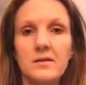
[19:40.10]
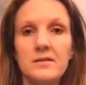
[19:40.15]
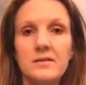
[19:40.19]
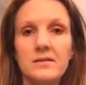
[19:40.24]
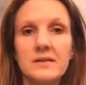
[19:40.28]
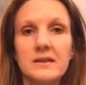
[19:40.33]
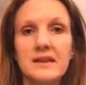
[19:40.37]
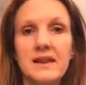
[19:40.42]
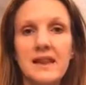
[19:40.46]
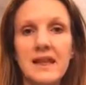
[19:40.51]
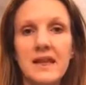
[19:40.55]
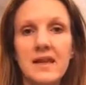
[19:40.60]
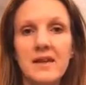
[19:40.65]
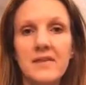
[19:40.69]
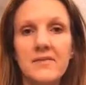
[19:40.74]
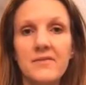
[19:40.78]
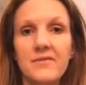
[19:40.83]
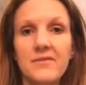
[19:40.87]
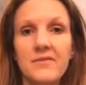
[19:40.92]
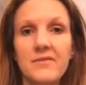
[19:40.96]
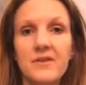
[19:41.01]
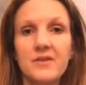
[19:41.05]
To
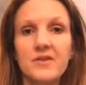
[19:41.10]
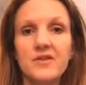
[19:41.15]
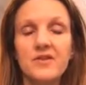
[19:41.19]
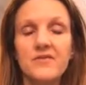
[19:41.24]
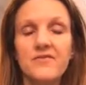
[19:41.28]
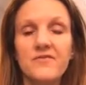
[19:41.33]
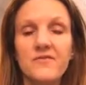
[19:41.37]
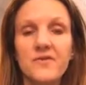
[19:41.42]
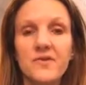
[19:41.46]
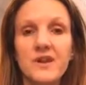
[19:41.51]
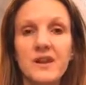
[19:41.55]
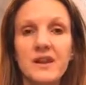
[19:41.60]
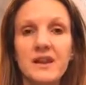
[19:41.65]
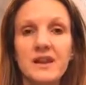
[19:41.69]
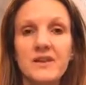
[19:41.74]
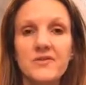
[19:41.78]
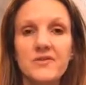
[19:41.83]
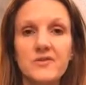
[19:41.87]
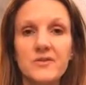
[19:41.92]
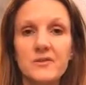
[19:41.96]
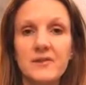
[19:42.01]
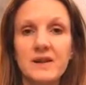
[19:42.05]
live, to fully,
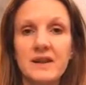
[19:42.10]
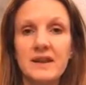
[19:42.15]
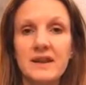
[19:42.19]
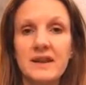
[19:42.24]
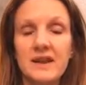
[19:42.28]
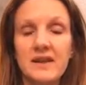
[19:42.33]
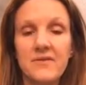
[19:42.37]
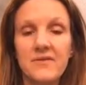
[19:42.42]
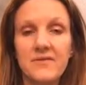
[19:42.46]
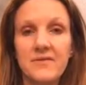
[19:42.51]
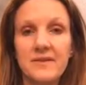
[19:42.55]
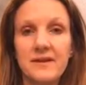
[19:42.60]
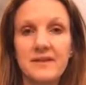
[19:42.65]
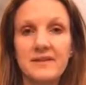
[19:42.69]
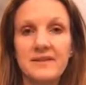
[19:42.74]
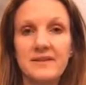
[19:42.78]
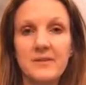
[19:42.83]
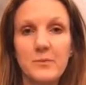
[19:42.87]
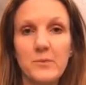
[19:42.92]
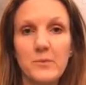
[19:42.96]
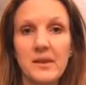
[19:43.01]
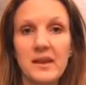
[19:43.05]
truly live, is
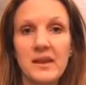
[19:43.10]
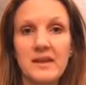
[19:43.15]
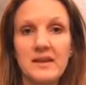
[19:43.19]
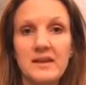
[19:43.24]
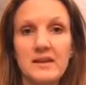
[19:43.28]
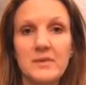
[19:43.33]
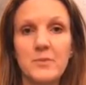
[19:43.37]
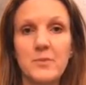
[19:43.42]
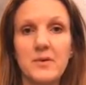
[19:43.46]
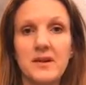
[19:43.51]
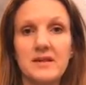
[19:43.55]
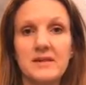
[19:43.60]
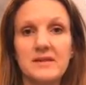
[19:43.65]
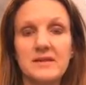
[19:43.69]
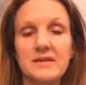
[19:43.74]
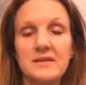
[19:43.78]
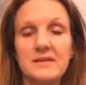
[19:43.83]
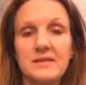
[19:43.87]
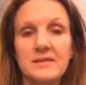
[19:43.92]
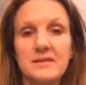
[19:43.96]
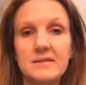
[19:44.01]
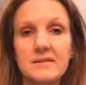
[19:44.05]
to be in the
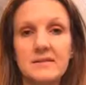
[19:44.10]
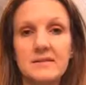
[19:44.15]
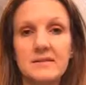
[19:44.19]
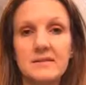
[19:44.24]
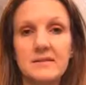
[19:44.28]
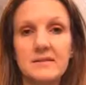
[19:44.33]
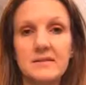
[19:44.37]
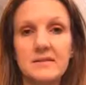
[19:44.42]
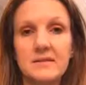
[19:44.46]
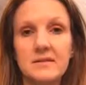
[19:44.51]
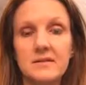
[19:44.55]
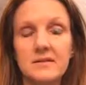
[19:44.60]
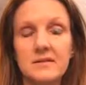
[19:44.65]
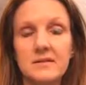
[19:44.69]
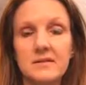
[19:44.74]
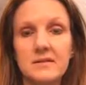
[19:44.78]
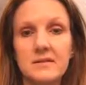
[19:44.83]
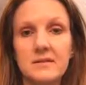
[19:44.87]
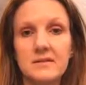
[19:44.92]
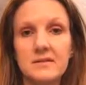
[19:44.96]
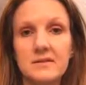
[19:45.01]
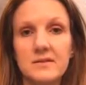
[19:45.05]
present,
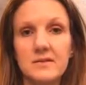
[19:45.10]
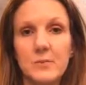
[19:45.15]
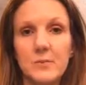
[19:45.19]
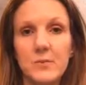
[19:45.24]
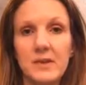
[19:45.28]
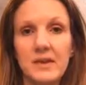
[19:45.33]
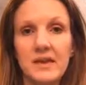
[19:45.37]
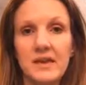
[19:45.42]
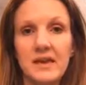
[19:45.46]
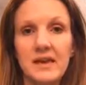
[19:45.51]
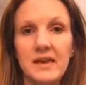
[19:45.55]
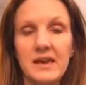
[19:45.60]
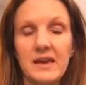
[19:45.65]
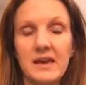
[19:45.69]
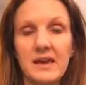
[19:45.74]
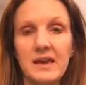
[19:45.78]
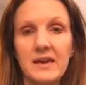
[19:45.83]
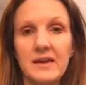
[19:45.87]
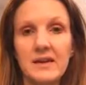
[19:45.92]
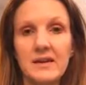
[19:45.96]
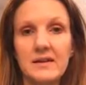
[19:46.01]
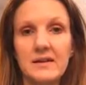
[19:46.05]
to be
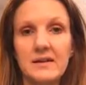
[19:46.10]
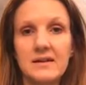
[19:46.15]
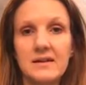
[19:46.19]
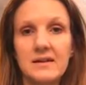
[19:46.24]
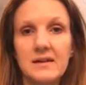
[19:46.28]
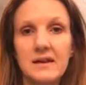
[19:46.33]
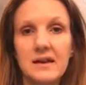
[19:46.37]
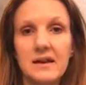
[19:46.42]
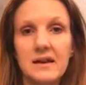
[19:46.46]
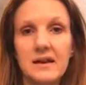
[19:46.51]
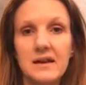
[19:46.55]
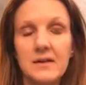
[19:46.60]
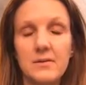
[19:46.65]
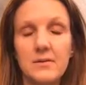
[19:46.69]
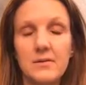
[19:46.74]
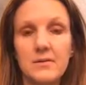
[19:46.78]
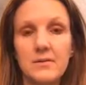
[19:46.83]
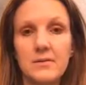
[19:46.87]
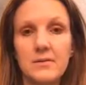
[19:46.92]
here and now.